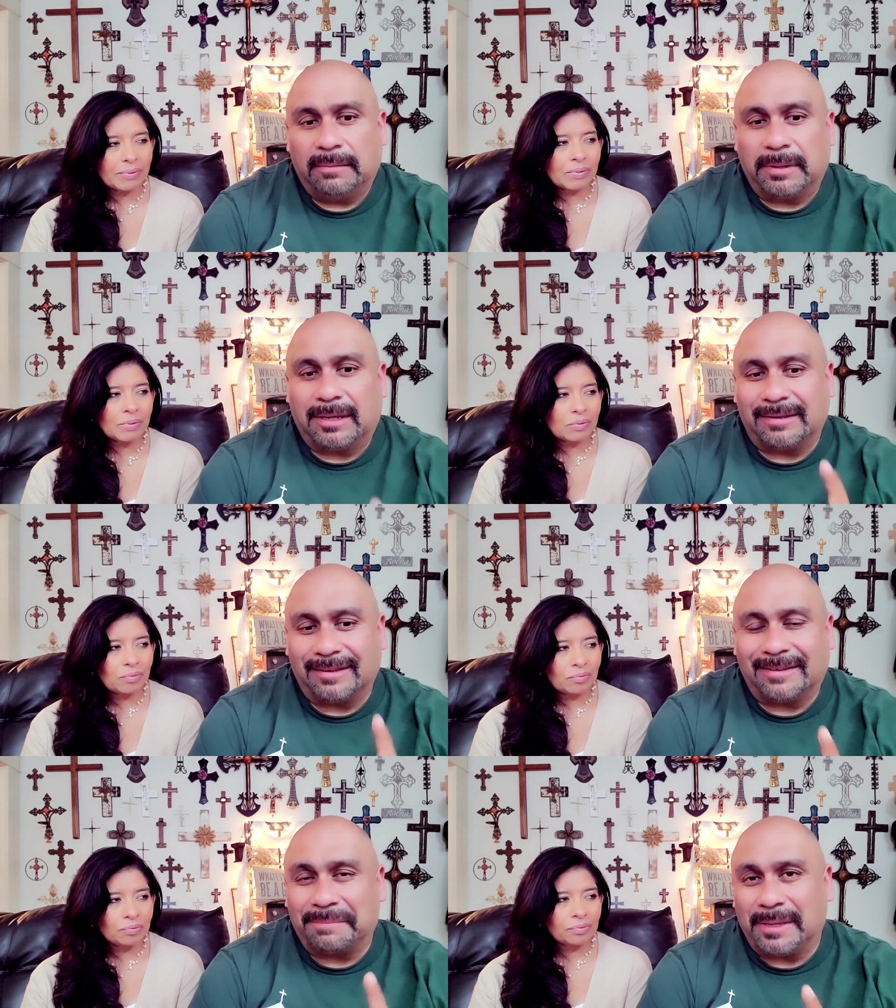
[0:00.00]
Speaker 1: Because
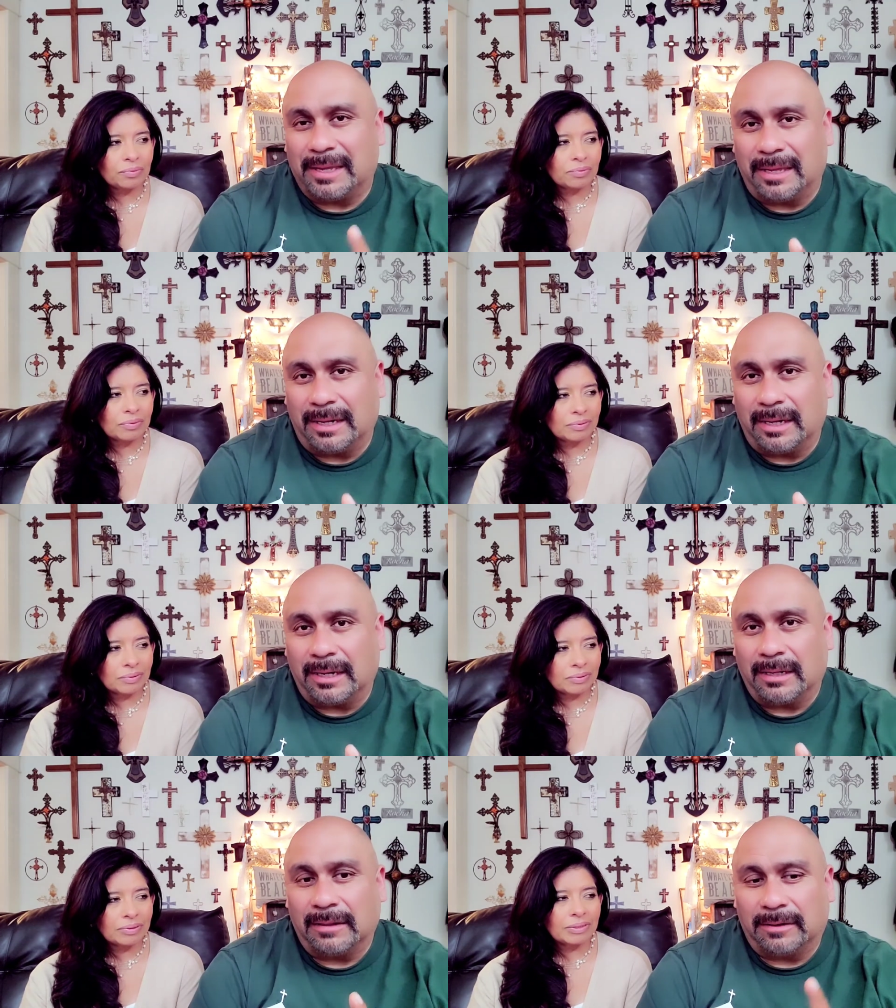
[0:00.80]
it's the
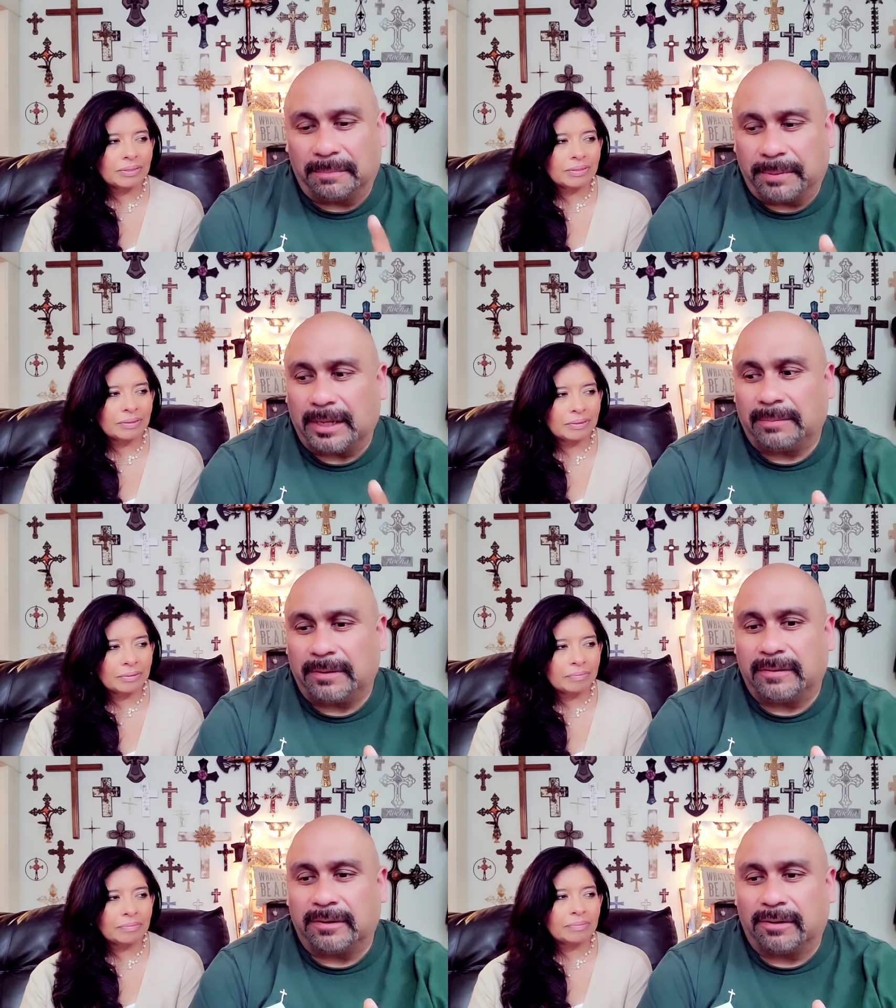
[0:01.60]
beginning. They're
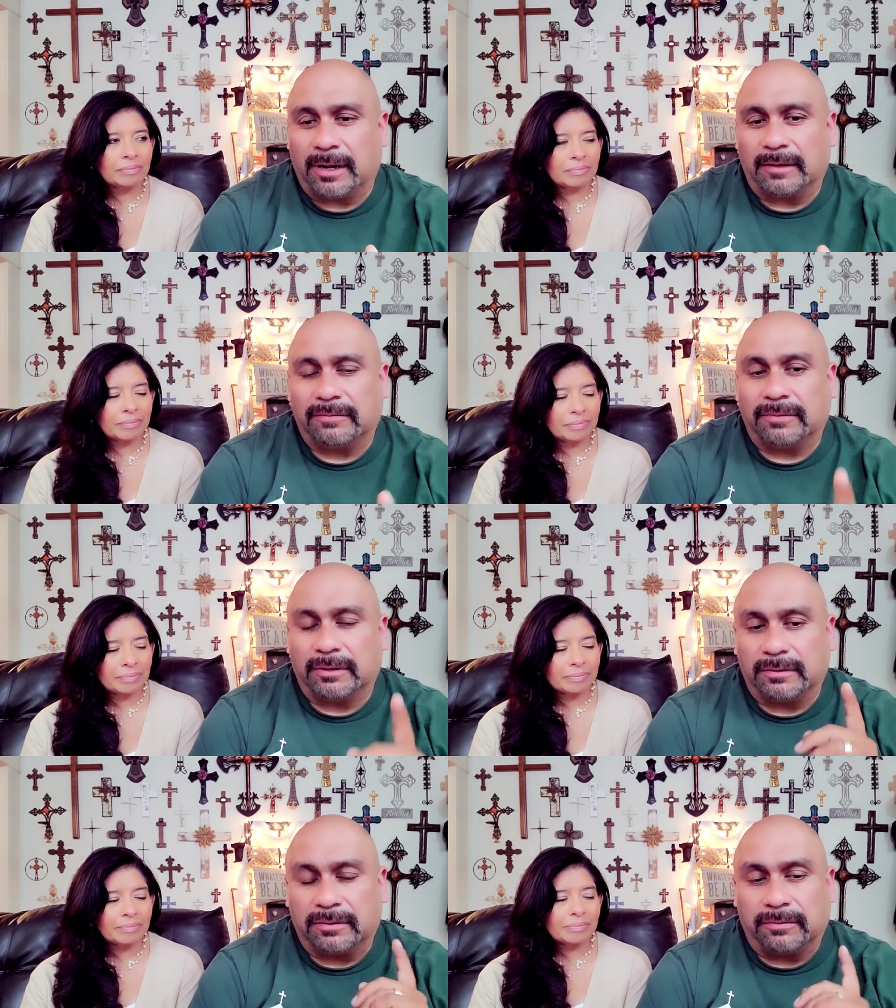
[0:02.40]
babies in Christ.
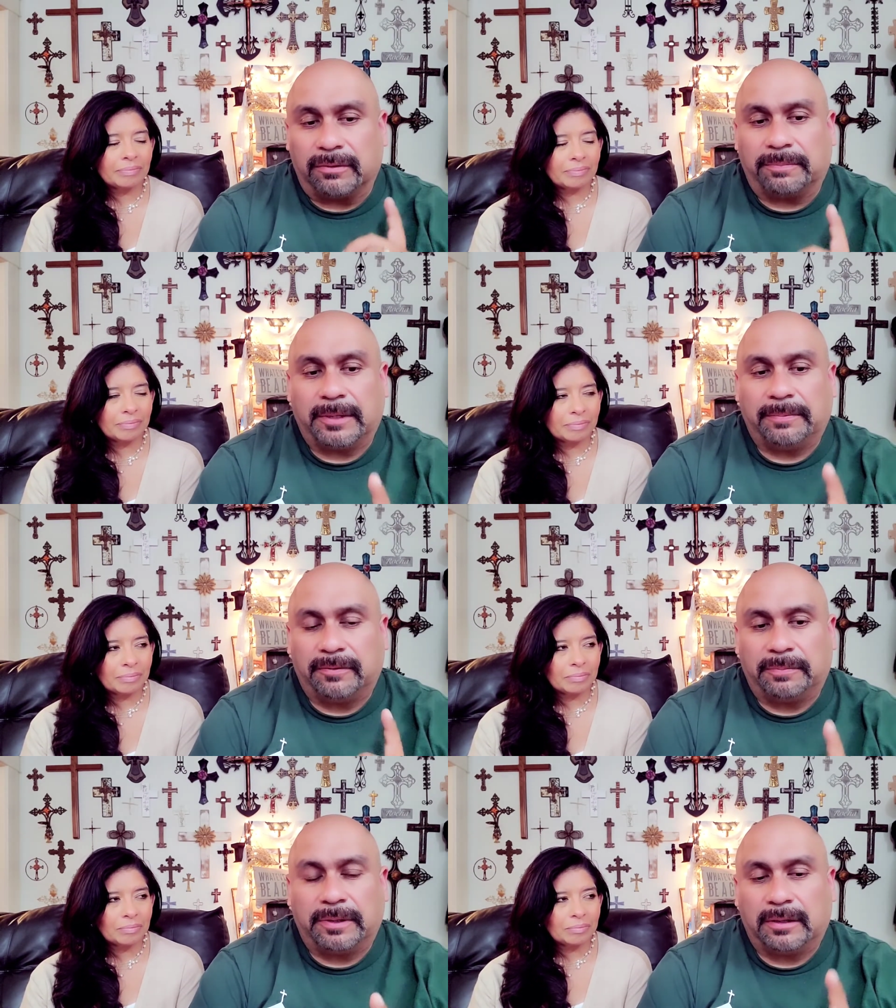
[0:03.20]
When so when people
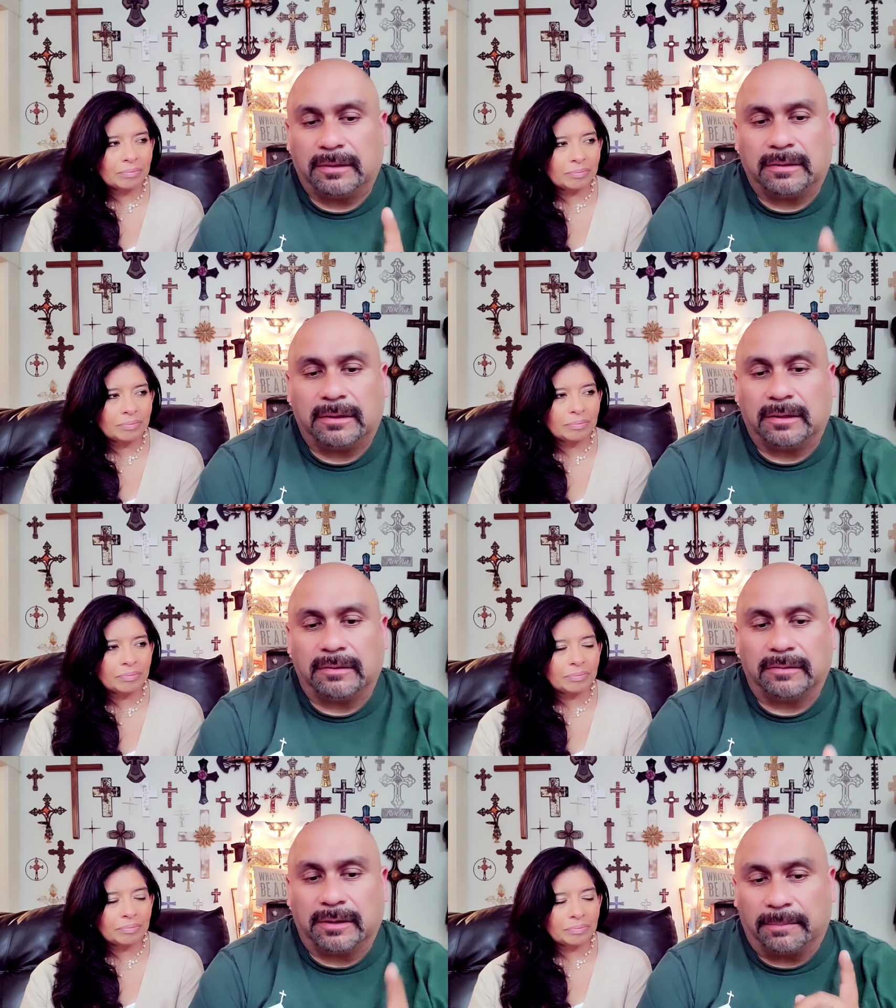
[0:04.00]
speak in
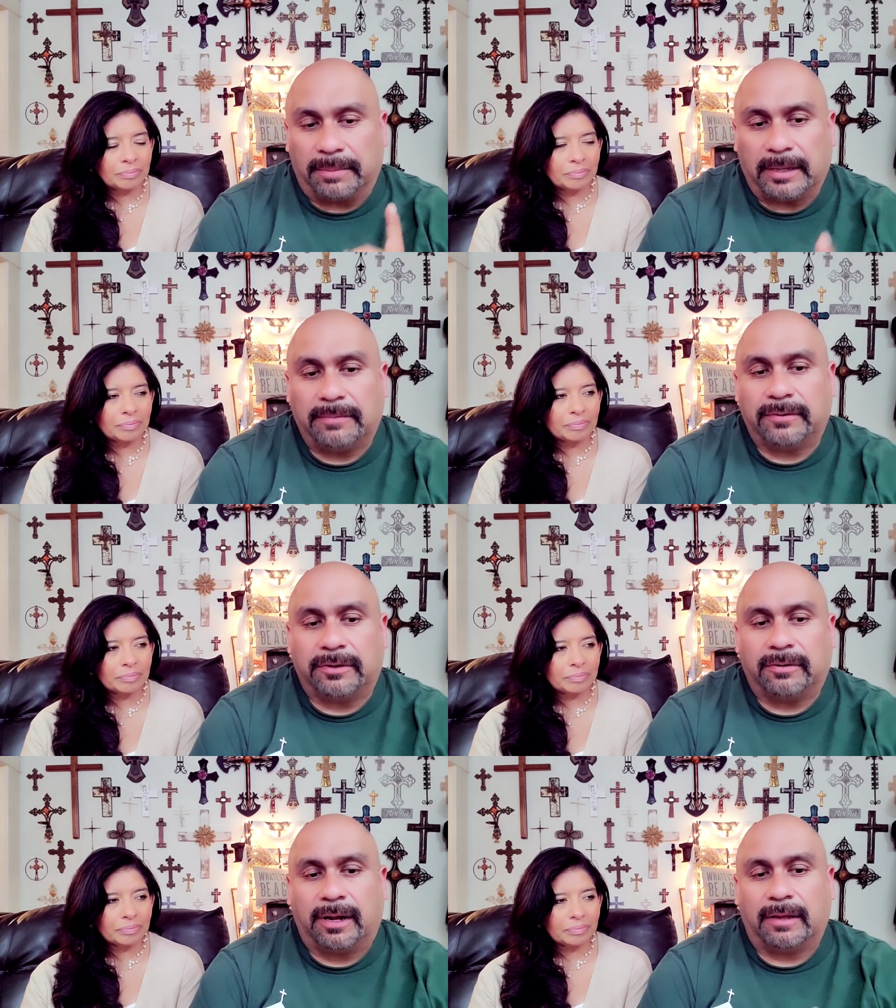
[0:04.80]
tongues, they're babies in
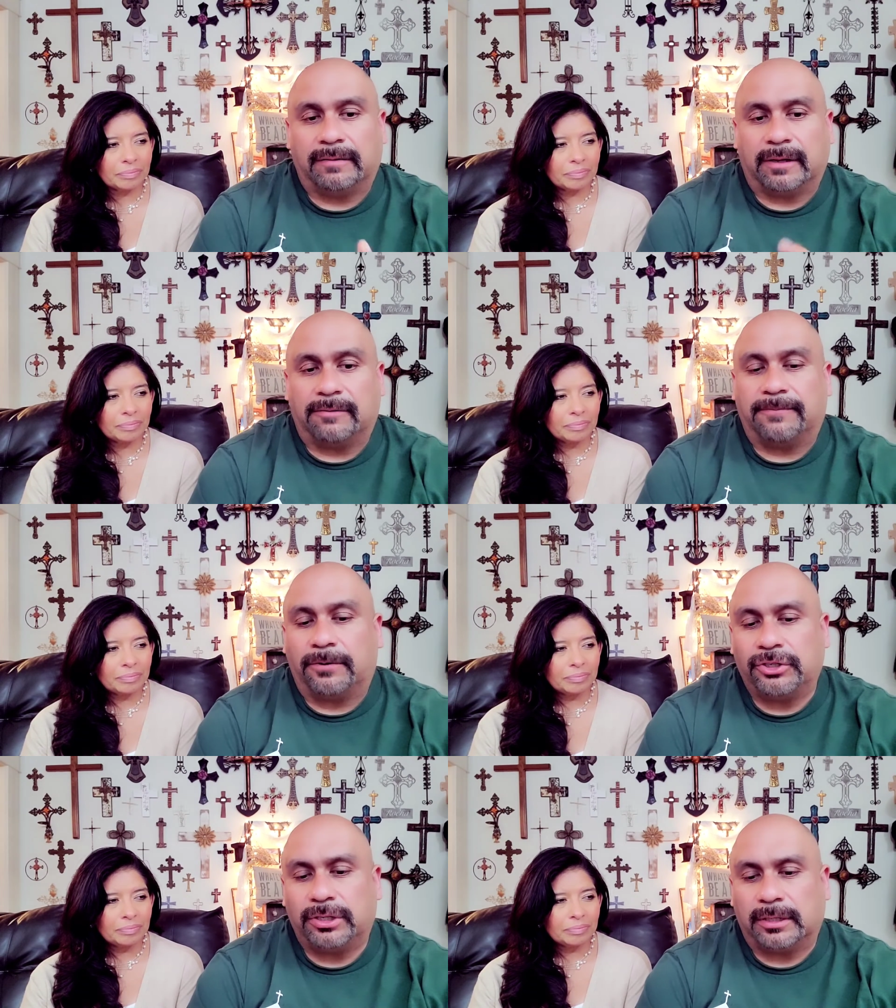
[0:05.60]
Christ, and
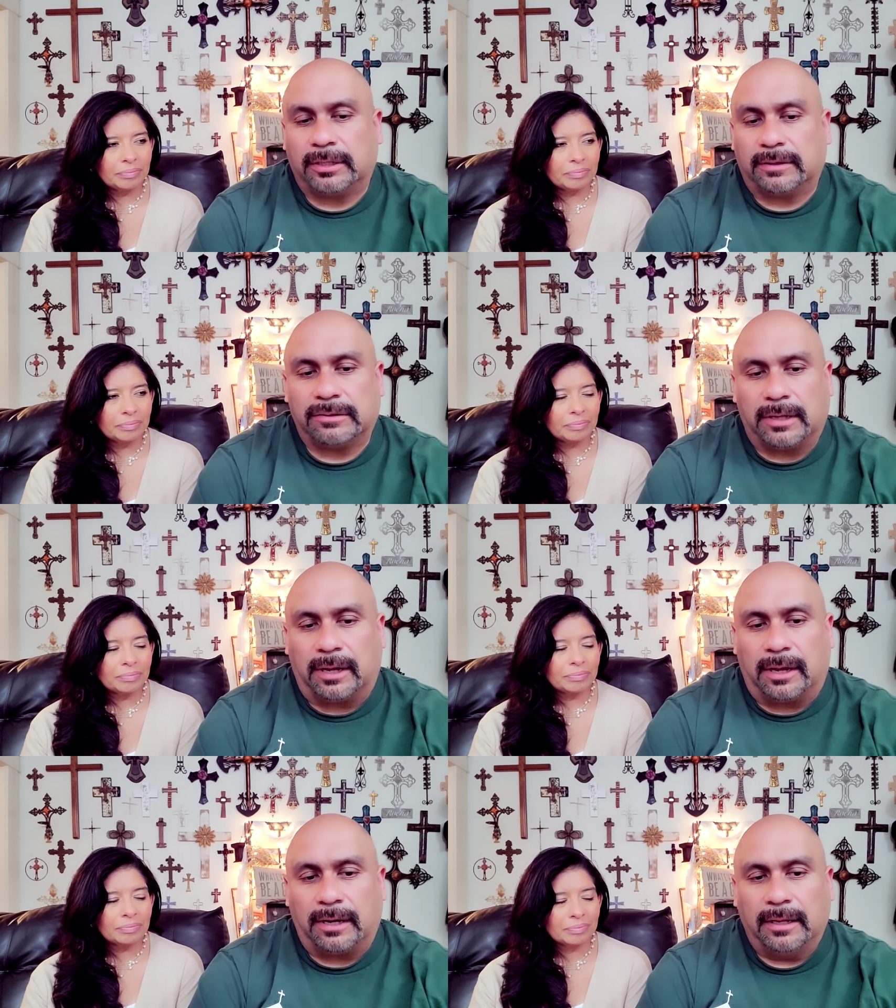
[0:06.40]
unfortunately they're
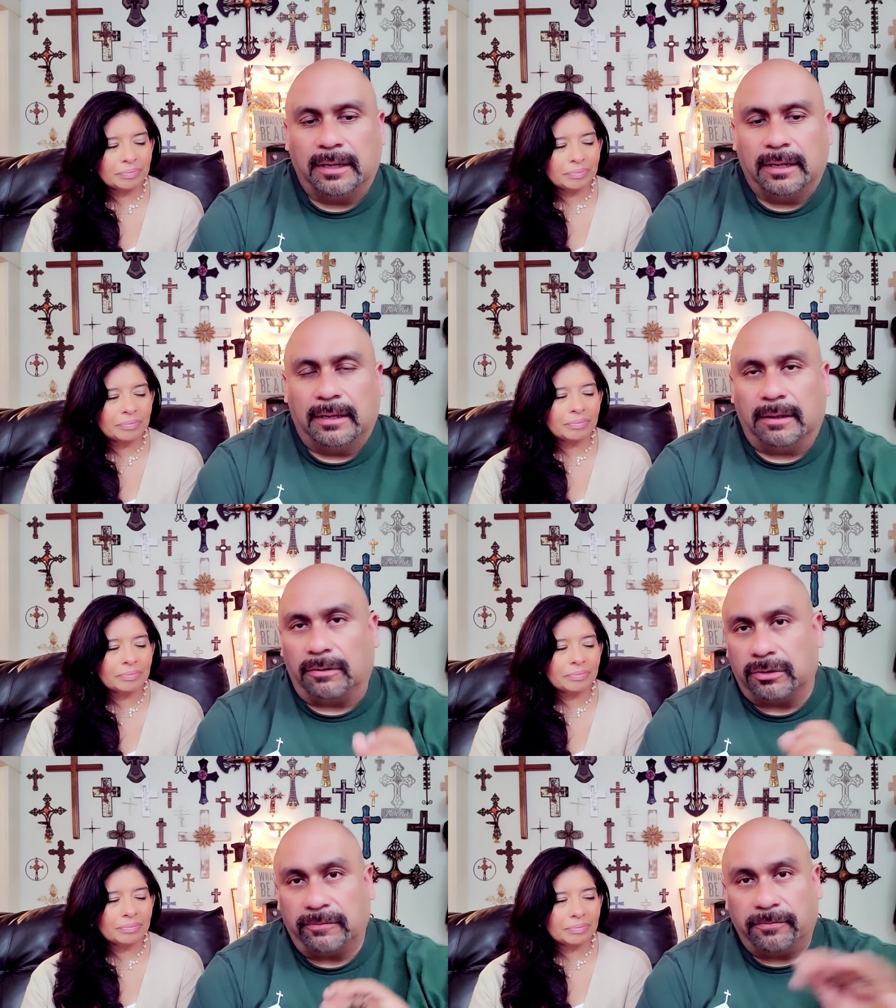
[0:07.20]
taught, oh,
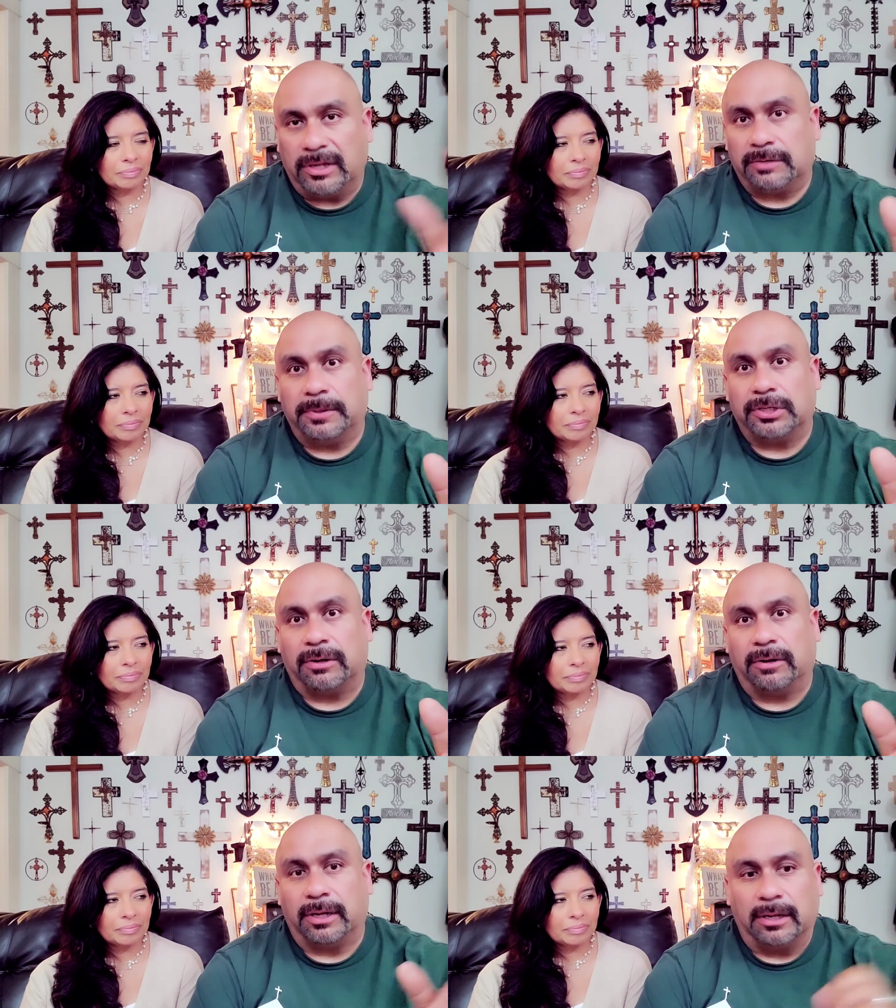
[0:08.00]
you've reached
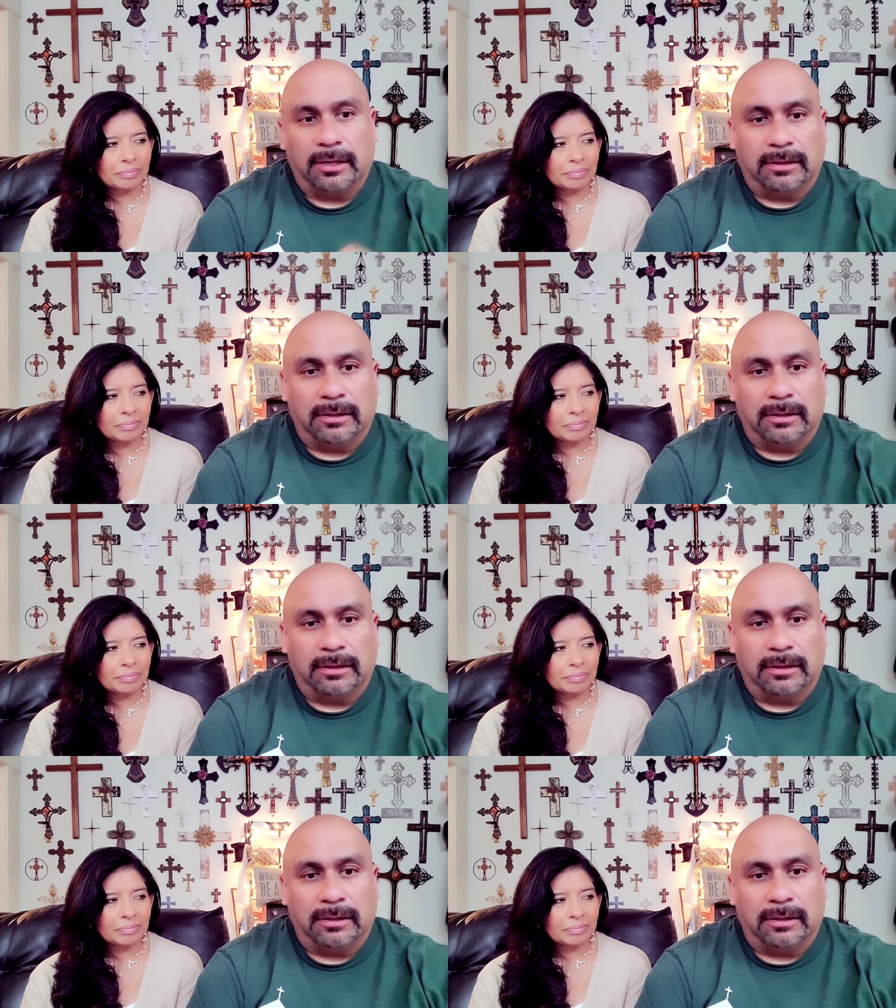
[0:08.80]
maturity.